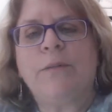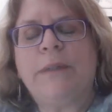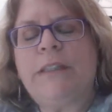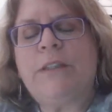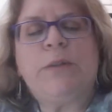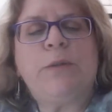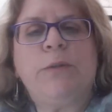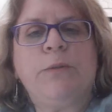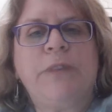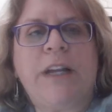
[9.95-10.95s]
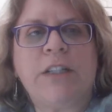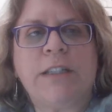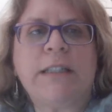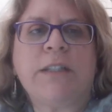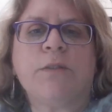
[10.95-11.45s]
We do fashion
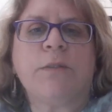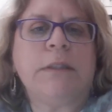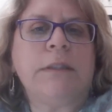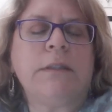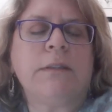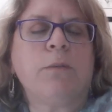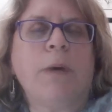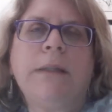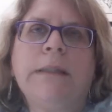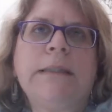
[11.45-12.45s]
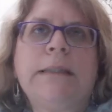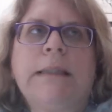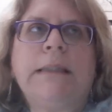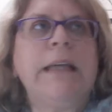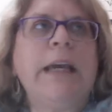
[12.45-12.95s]
accessories, wellness,
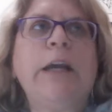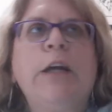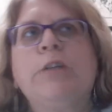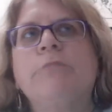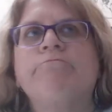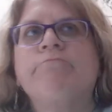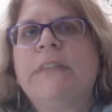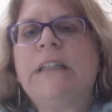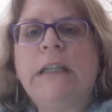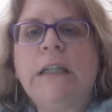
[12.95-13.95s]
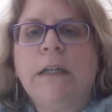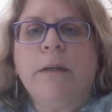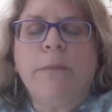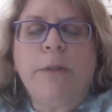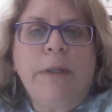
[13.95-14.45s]
skincare,
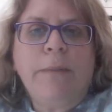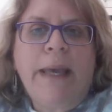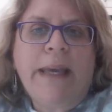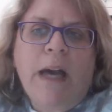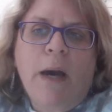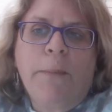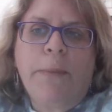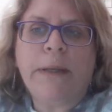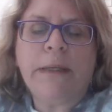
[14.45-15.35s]
beauty makeup,